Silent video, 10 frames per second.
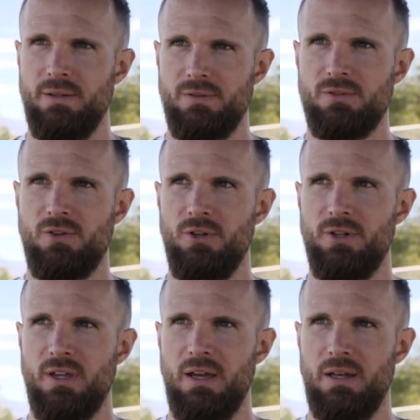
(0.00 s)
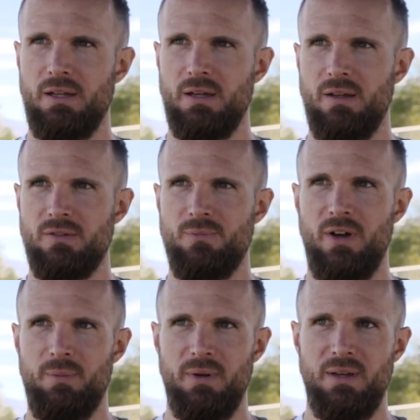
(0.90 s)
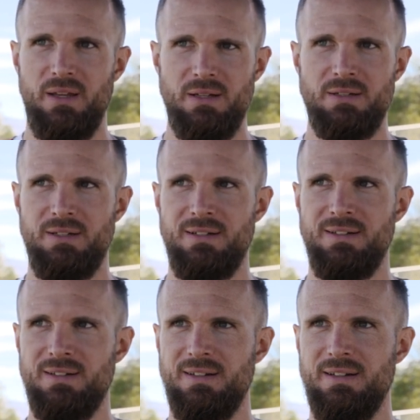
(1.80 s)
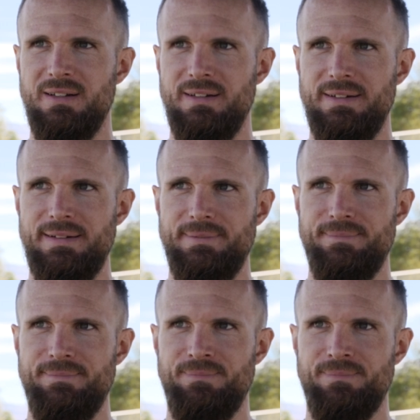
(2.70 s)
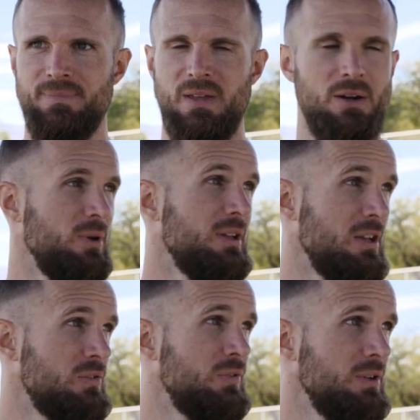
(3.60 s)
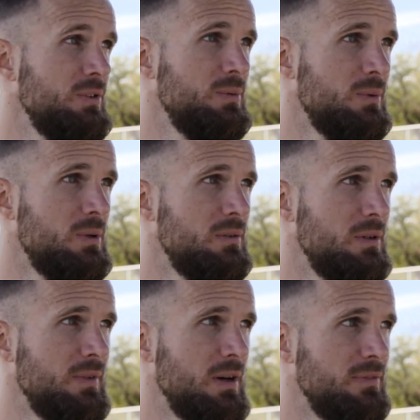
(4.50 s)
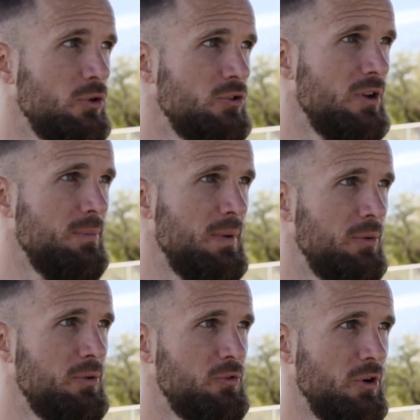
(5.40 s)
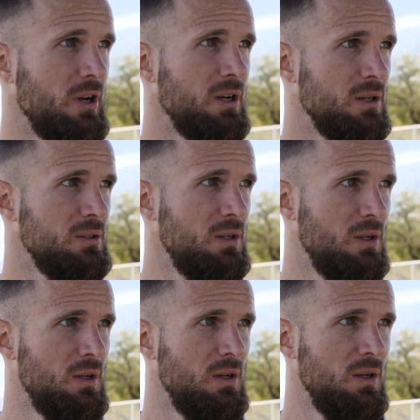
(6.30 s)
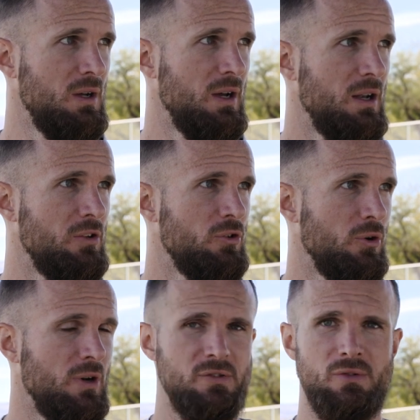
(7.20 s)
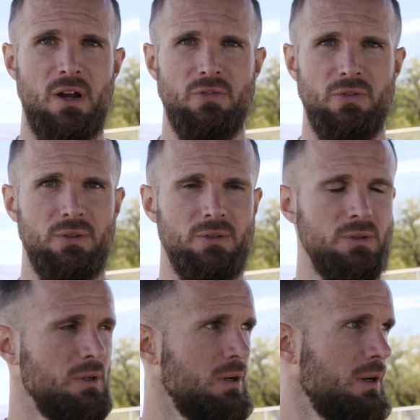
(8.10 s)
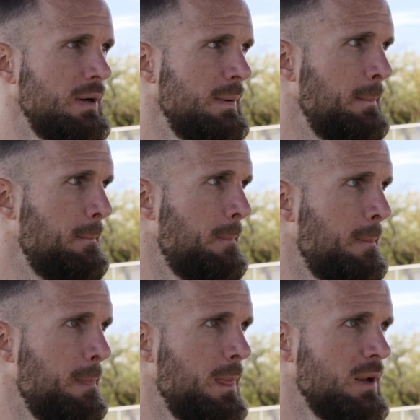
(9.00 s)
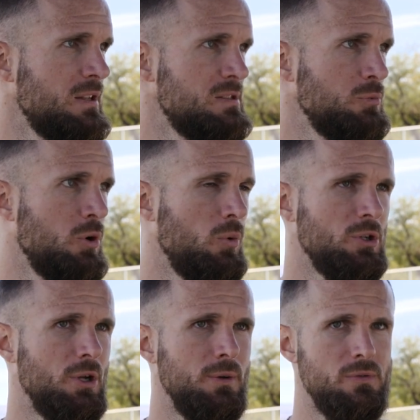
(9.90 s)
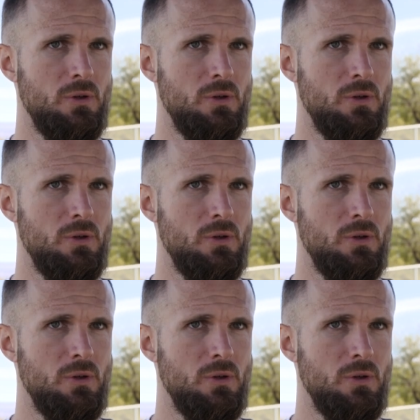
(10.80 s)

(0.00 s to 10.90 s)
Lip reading: It's good to get some vitamin D, get a really nice field. We're very, very fortunate to be able to train here and enjoy a nice grass field and get some good work done.